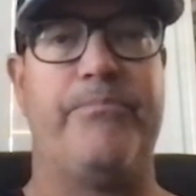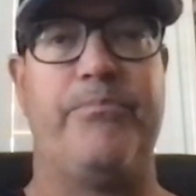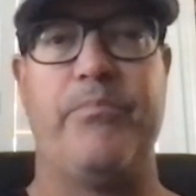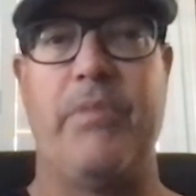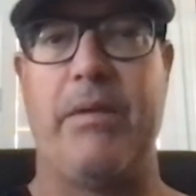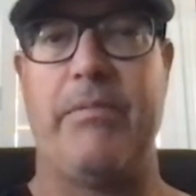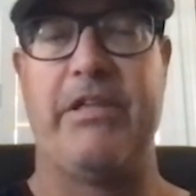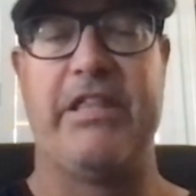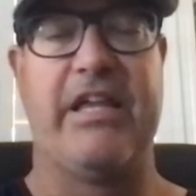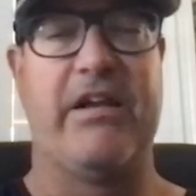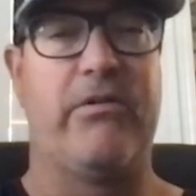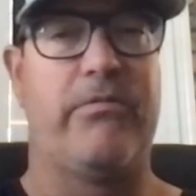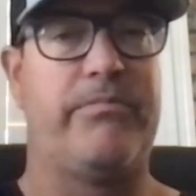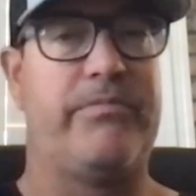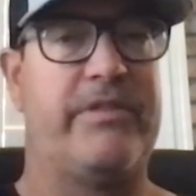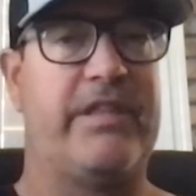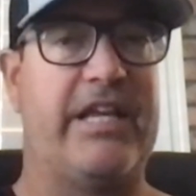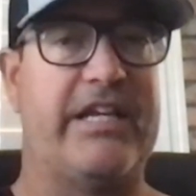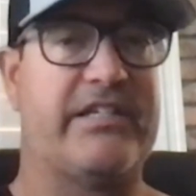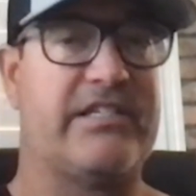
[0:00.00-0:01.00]
Maybe
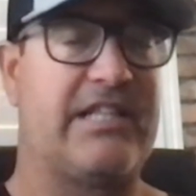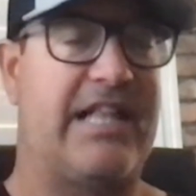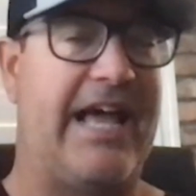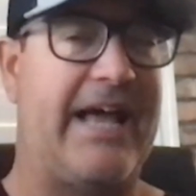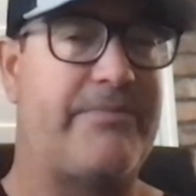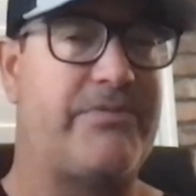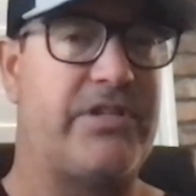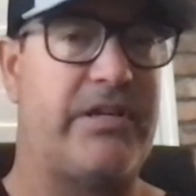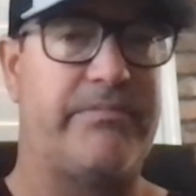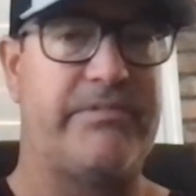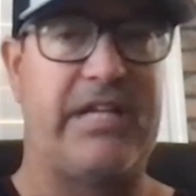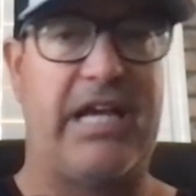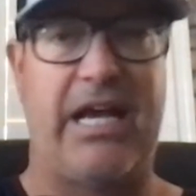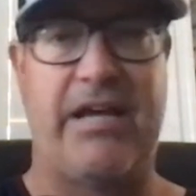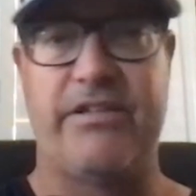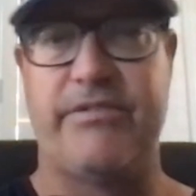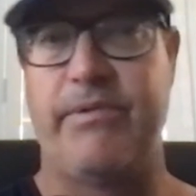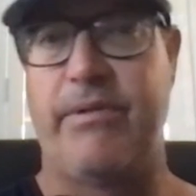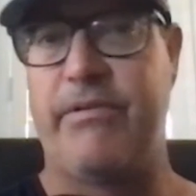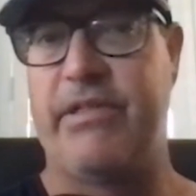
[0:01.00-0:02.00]
they slap
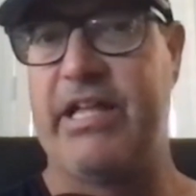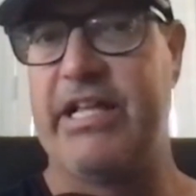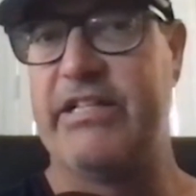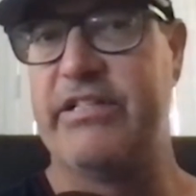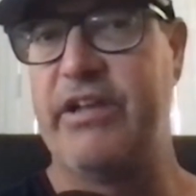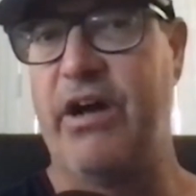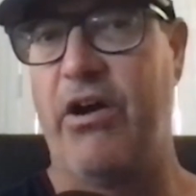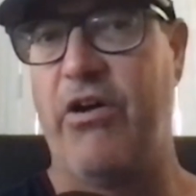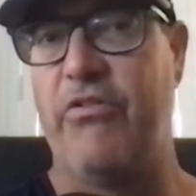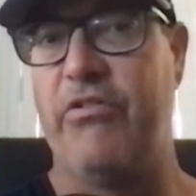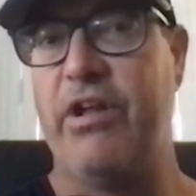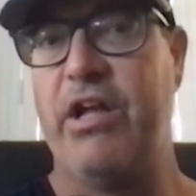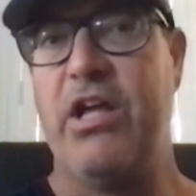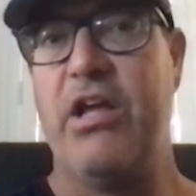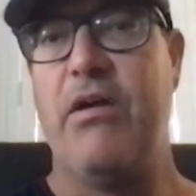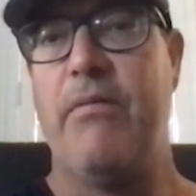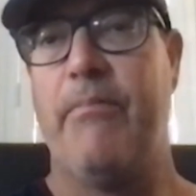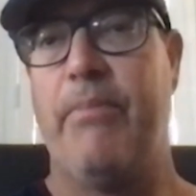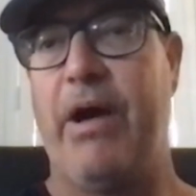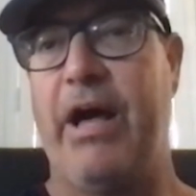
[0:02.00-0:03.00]
sometimes, maybe they don't.
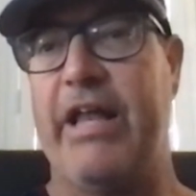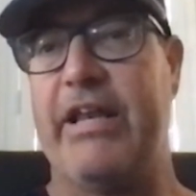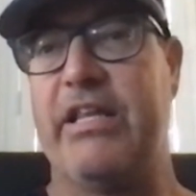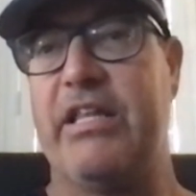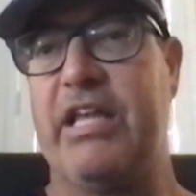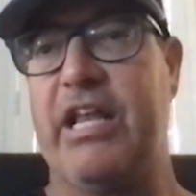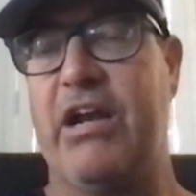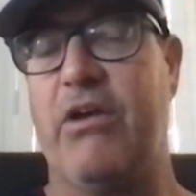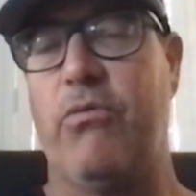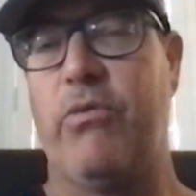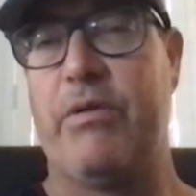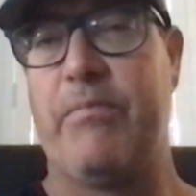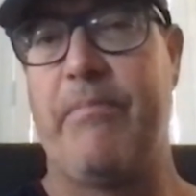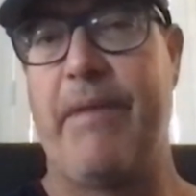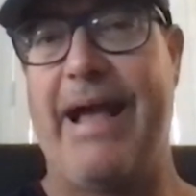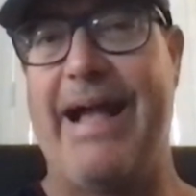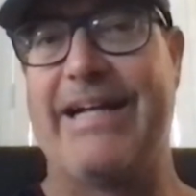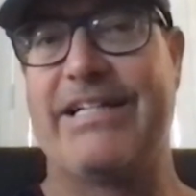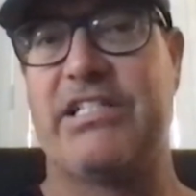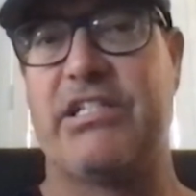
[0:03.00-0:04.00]
But, we
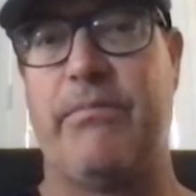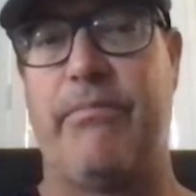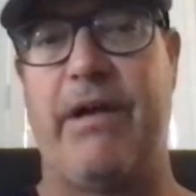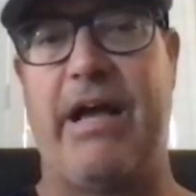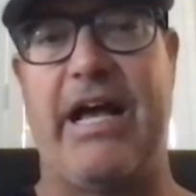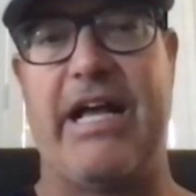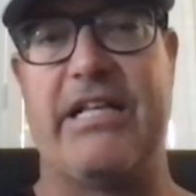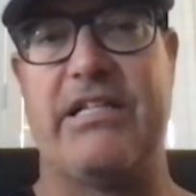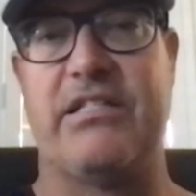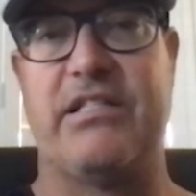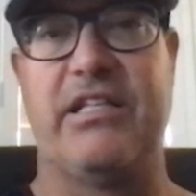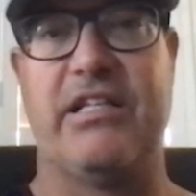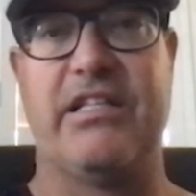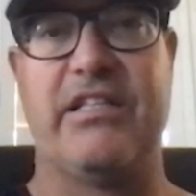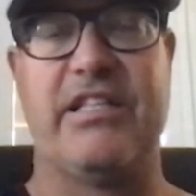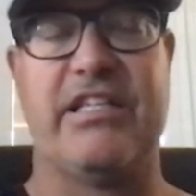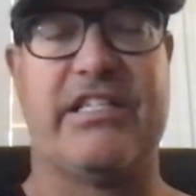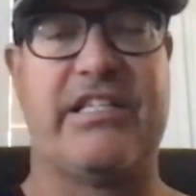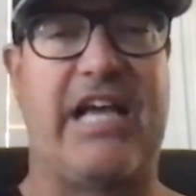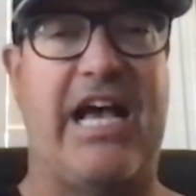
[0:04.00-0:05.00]
maximize
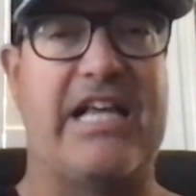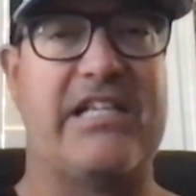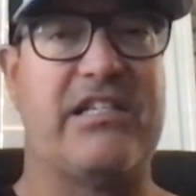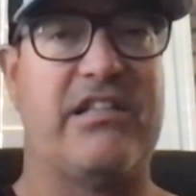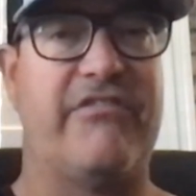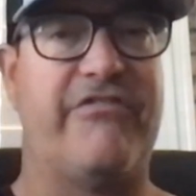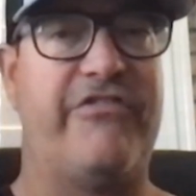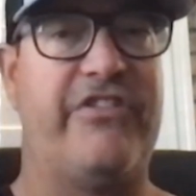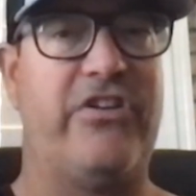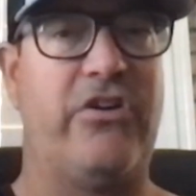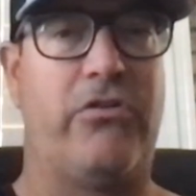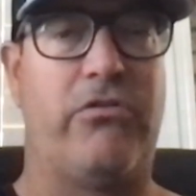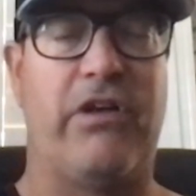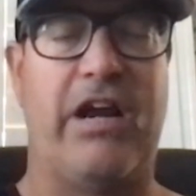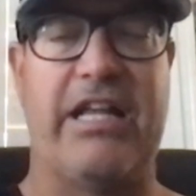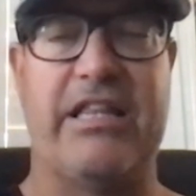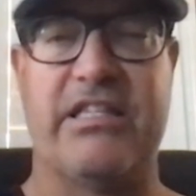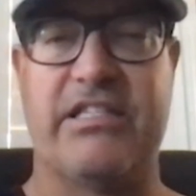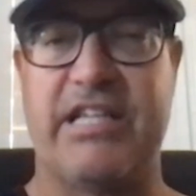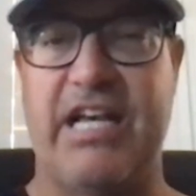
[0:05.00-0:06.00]
the size of the field,
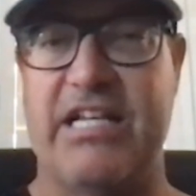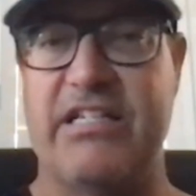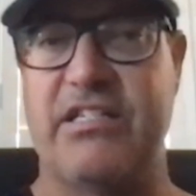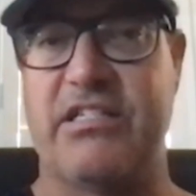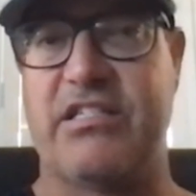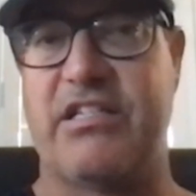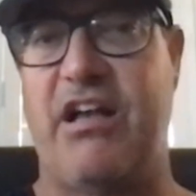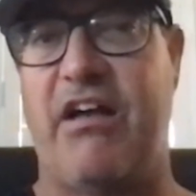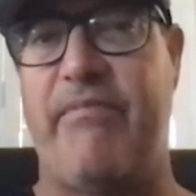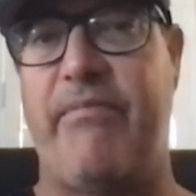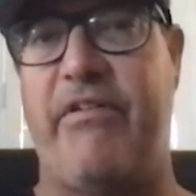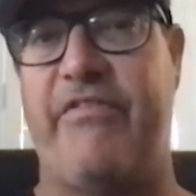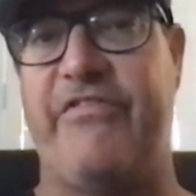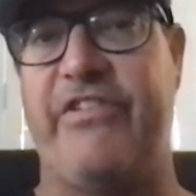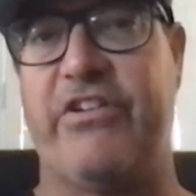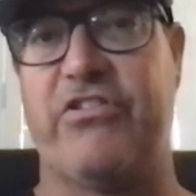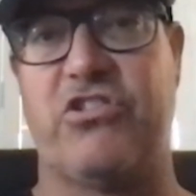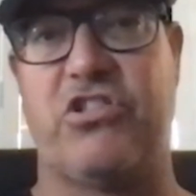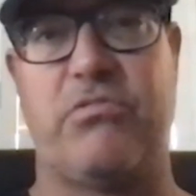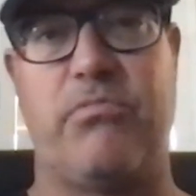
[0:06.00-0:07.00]
right? The size of the softball
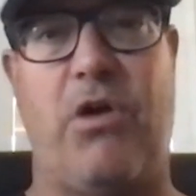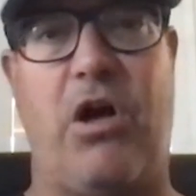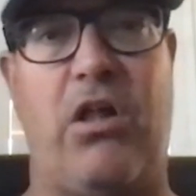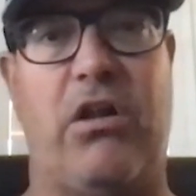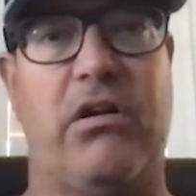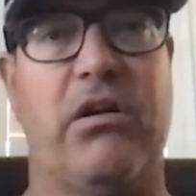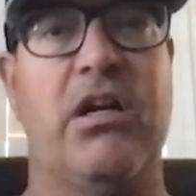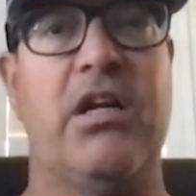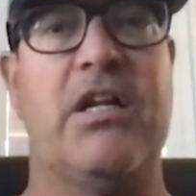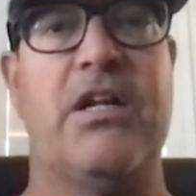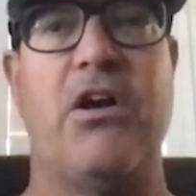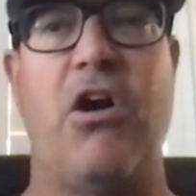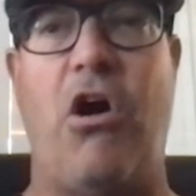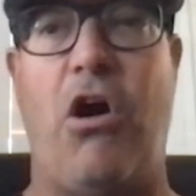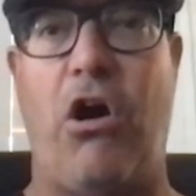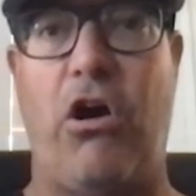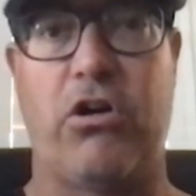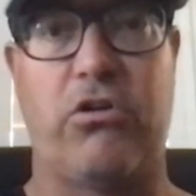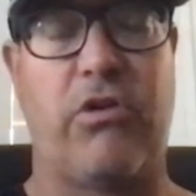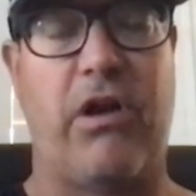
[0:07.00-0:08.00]
field's smaller.
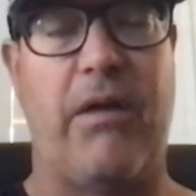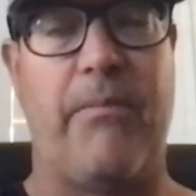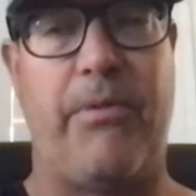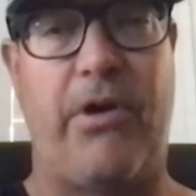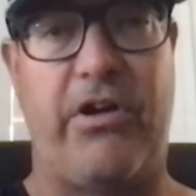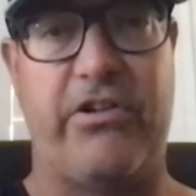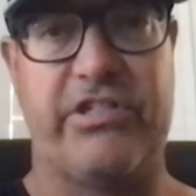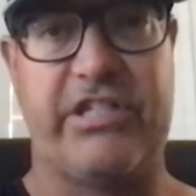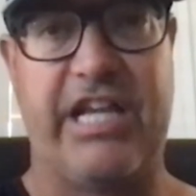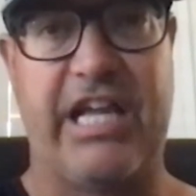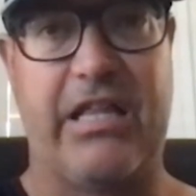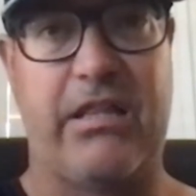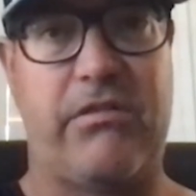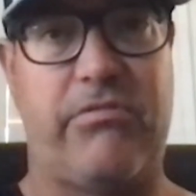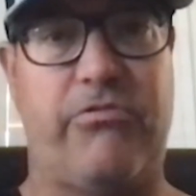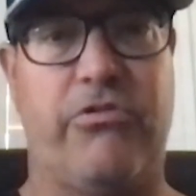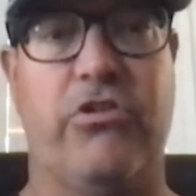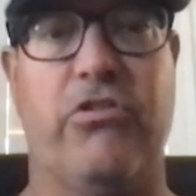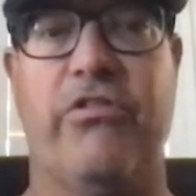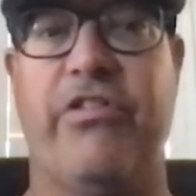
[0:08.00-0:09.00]
Hard ground balls get
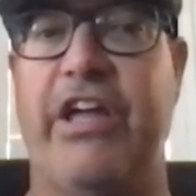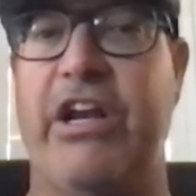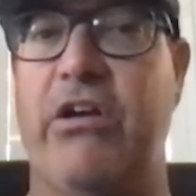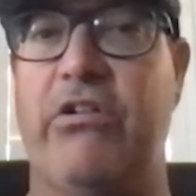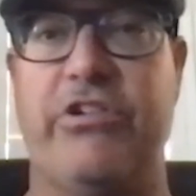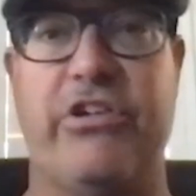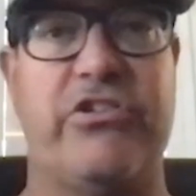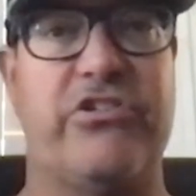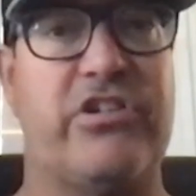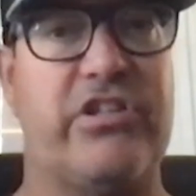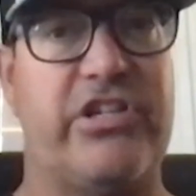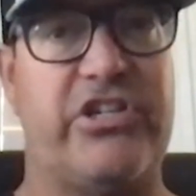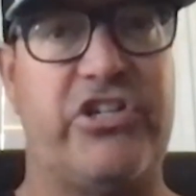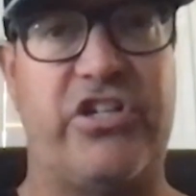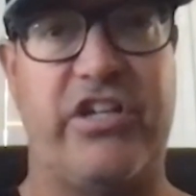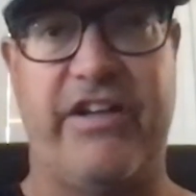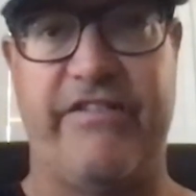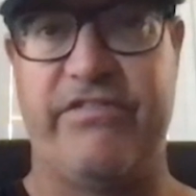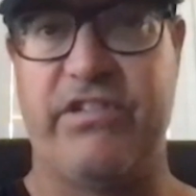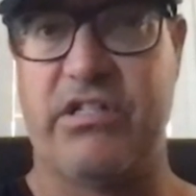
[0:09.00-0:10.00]
through. They don't usually
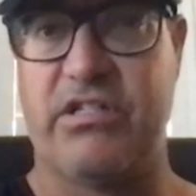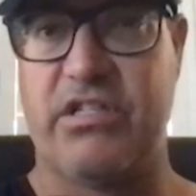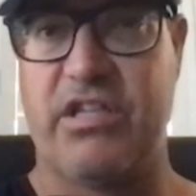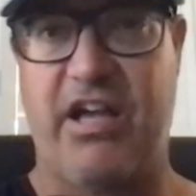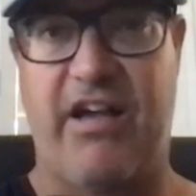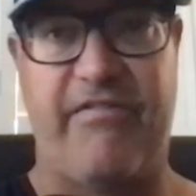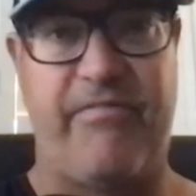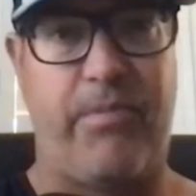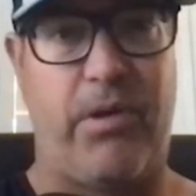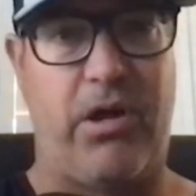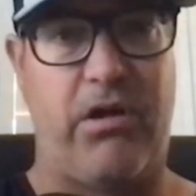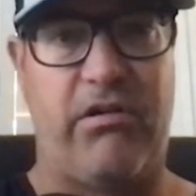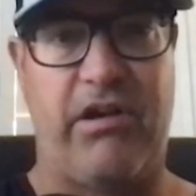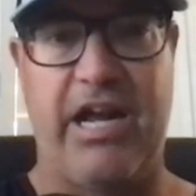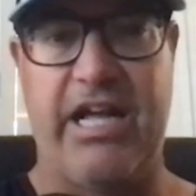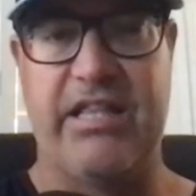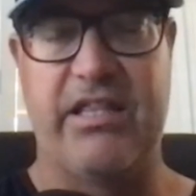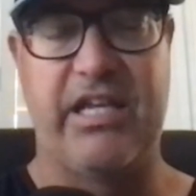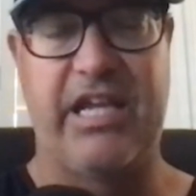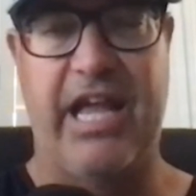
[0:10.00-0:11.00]
shift in softball,
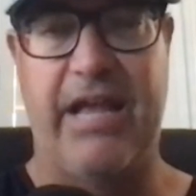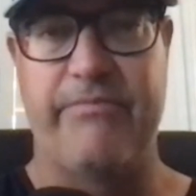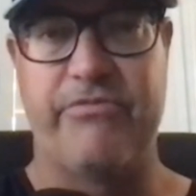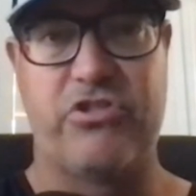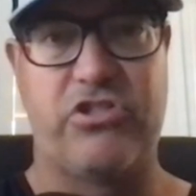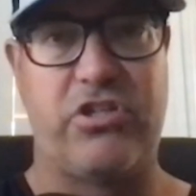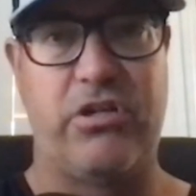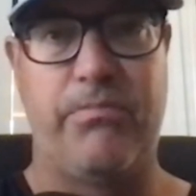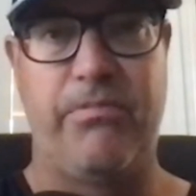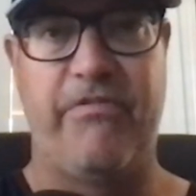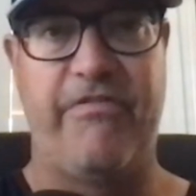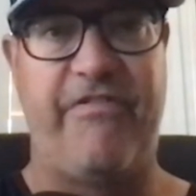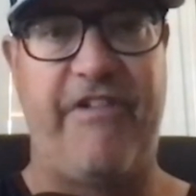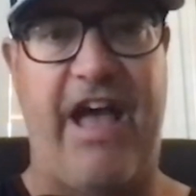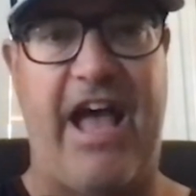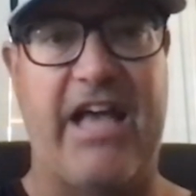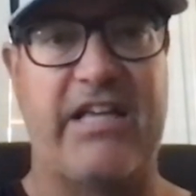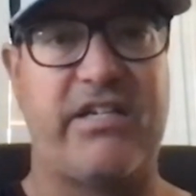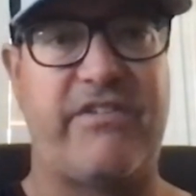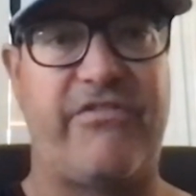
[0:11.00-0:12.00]
right? The game's super
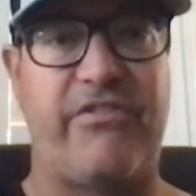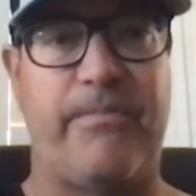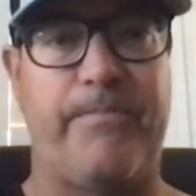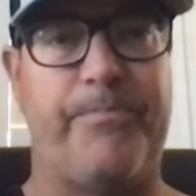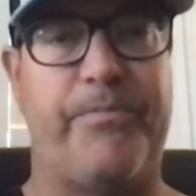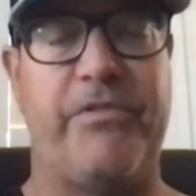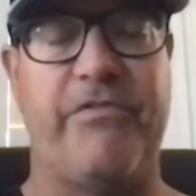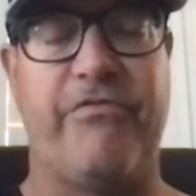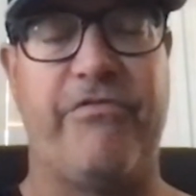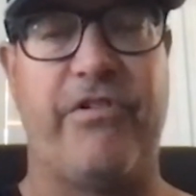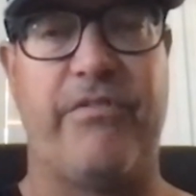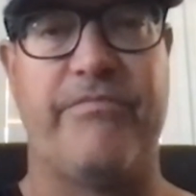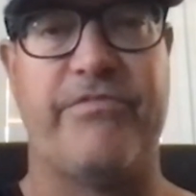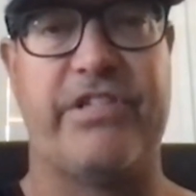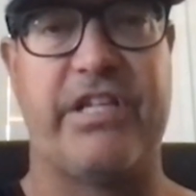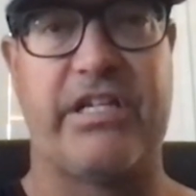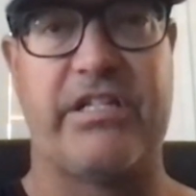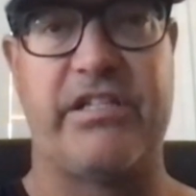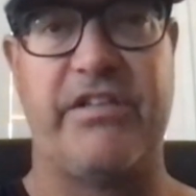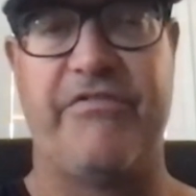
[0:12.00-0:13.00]
fast from
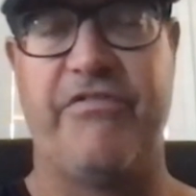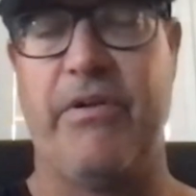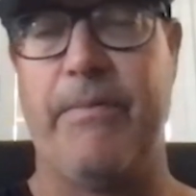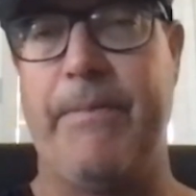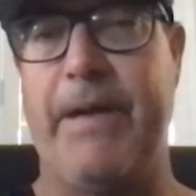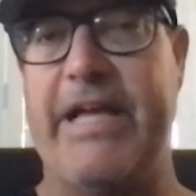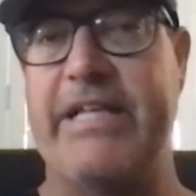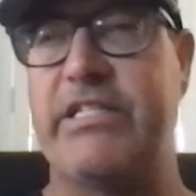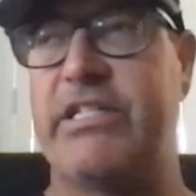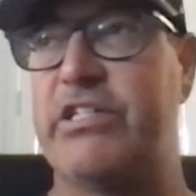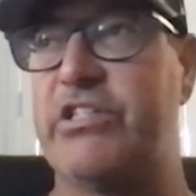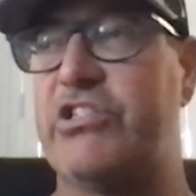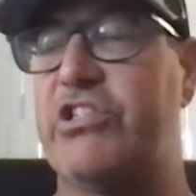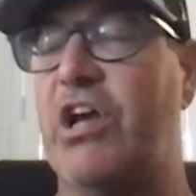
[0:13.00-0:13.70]
60-foot bases.